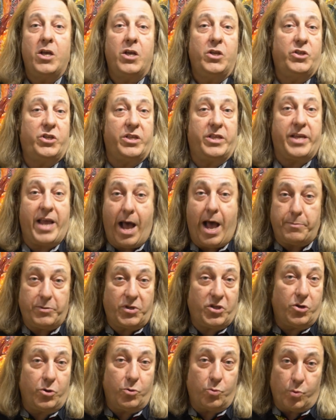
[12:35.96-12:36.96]
to the
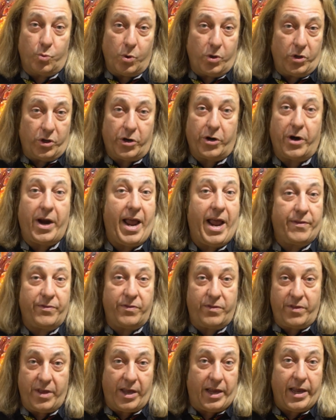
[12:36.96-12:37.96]
absolute ruler
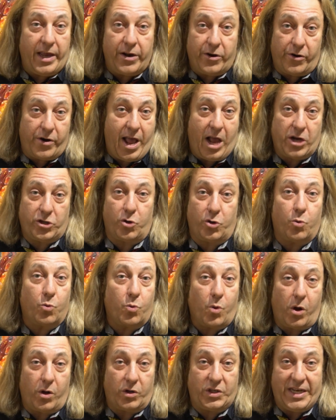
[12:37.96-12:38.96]
and the international
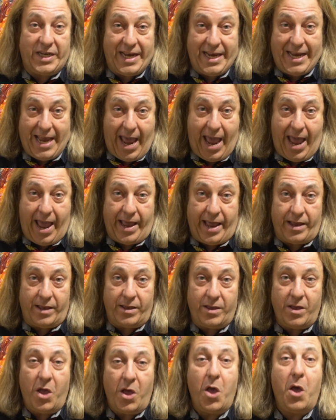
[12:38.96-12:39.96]
royalty gang,
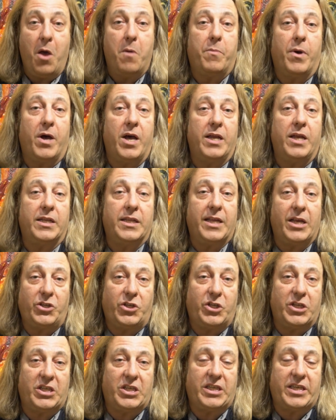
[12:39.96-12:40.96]
but let's
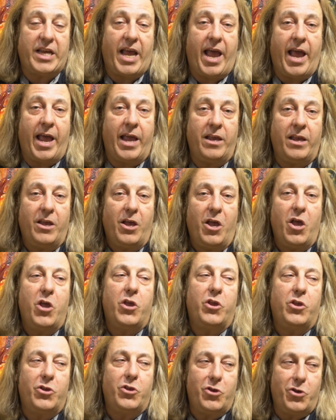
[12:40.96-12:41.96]
just say
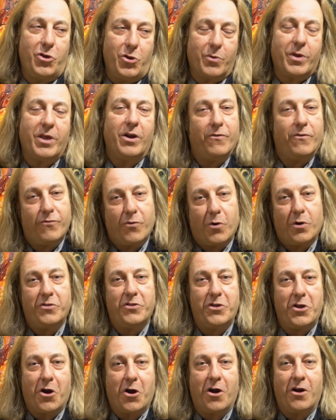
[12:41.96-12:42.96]
you can afford
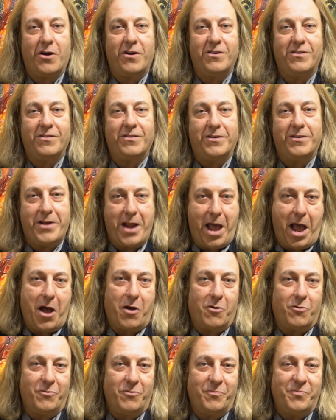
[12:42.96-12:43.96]
the art now.
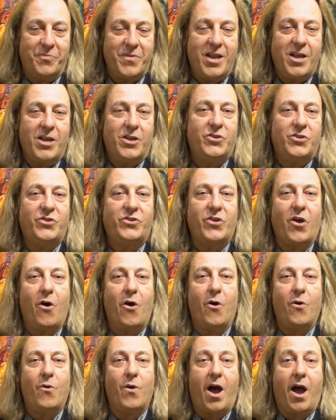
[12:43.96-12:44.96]

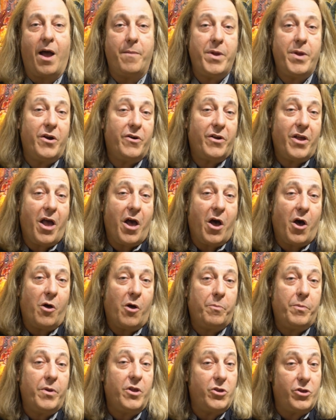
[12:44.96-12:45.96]
So I'm here to
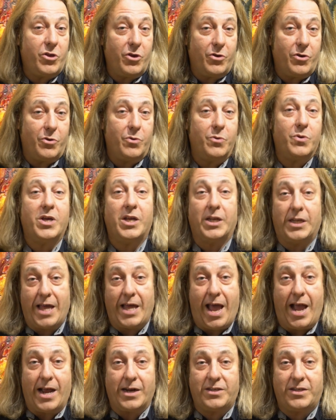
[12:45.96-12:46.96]
help you
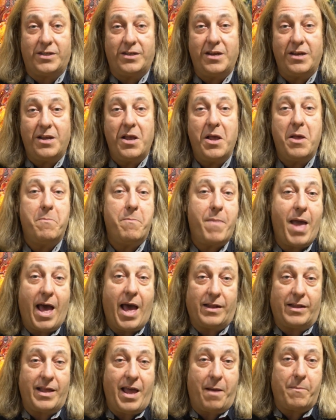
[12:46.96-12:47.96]
collect
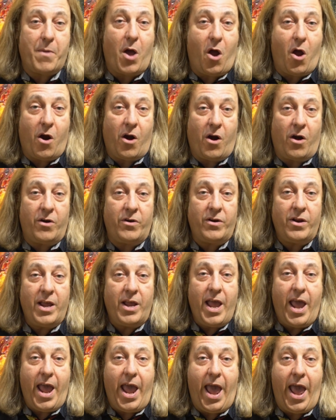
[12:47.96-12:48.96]
Matt Lamb art,
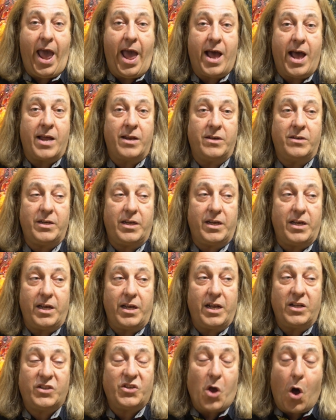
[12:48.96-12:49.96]
and
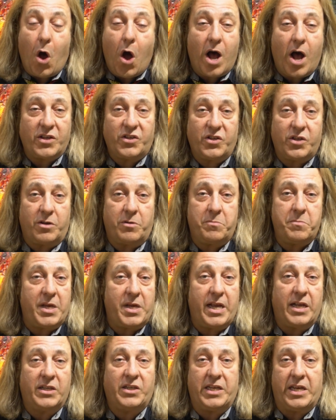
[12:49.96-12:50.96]
it's awesome.
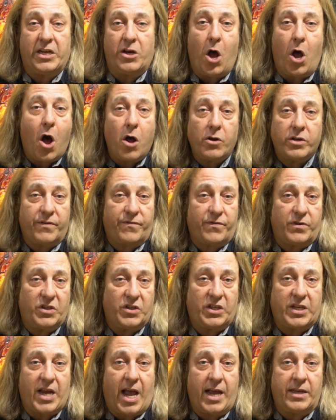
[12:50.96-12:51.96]
It's in all different
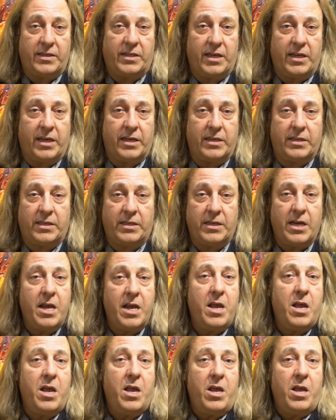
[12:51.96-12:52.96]
sizes.
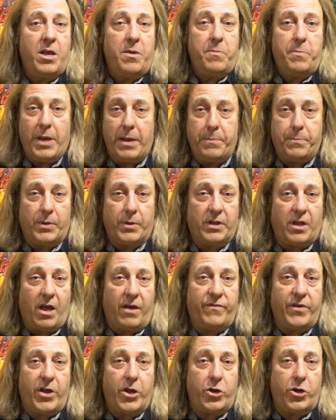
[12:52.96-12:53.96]
People
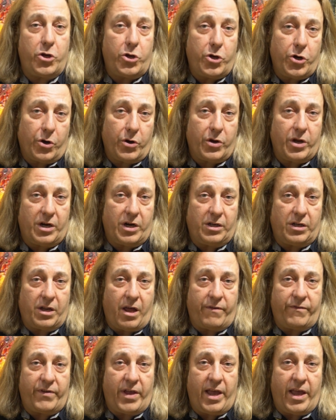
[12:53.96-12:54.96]
love it. You're going to
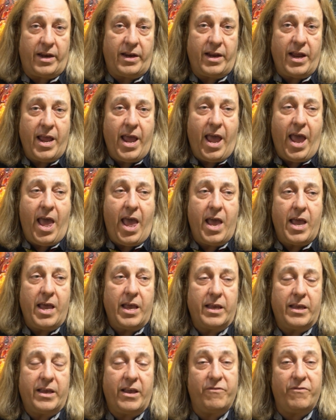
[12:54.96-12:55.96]
love it.
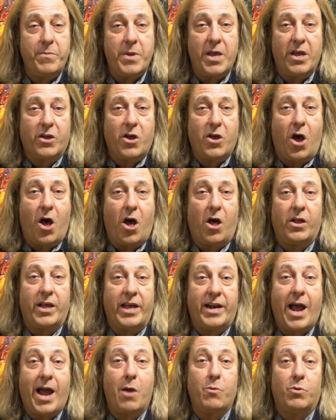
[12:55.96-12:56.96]
Give me a call,
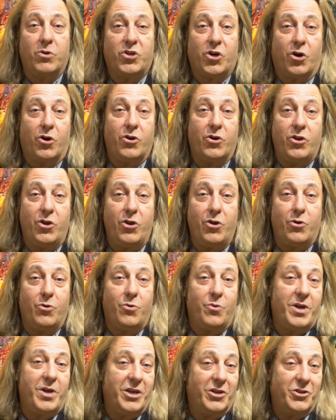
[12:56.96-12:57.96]
and I will turn you
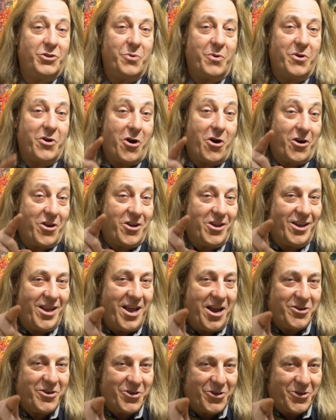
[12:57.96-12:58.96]
into an art
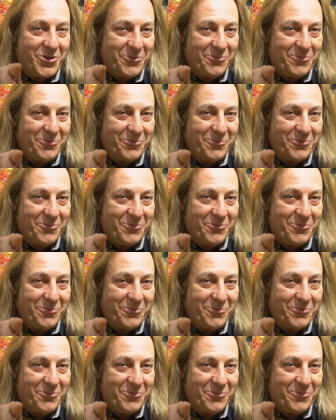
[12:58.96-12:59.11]
collector.